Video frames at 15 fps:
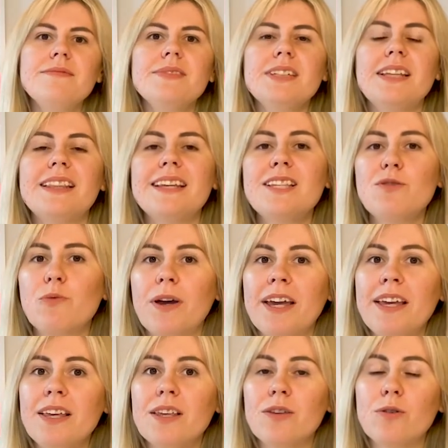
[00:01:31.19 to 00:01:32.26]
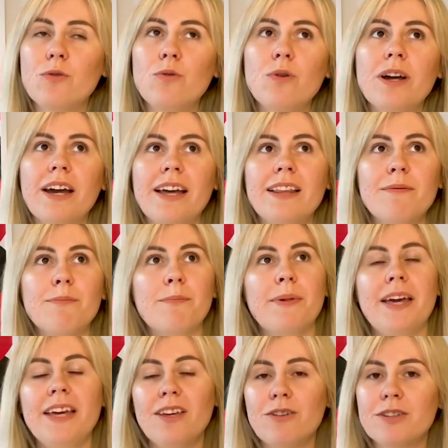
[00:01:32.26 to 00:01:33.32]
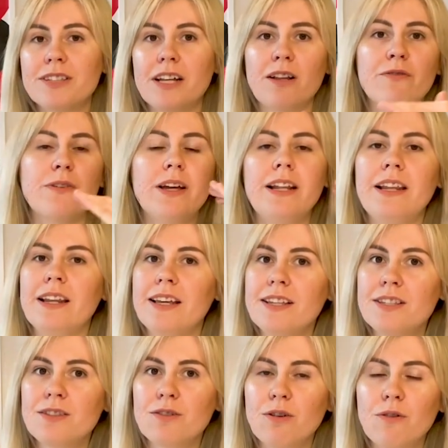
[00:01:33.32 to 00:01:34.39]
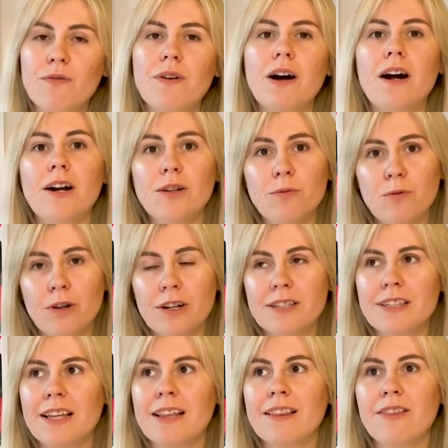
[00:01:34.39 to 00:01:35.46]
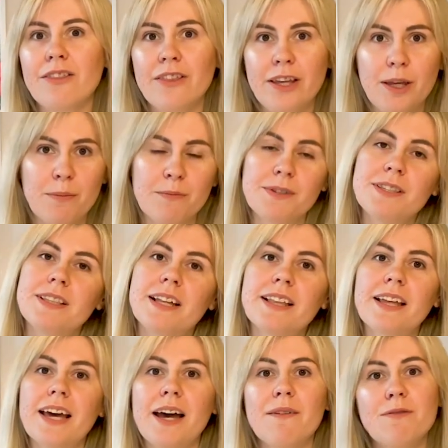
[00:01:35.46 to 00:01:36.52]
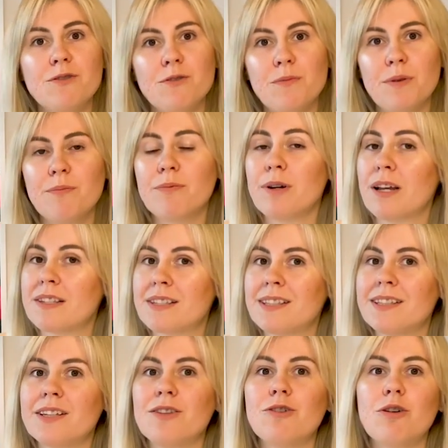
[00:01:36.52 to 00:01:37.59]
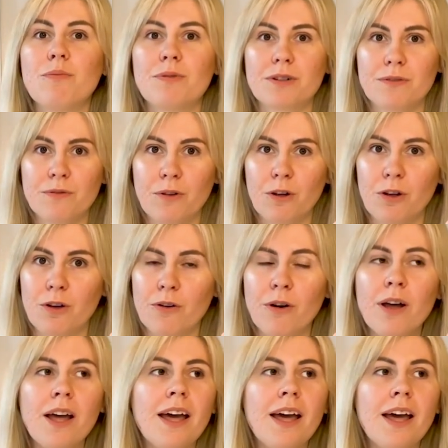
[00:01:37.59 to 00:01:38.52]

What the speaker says: This way you can make yourself a list of artworks and themes that have to be present in your portfolio,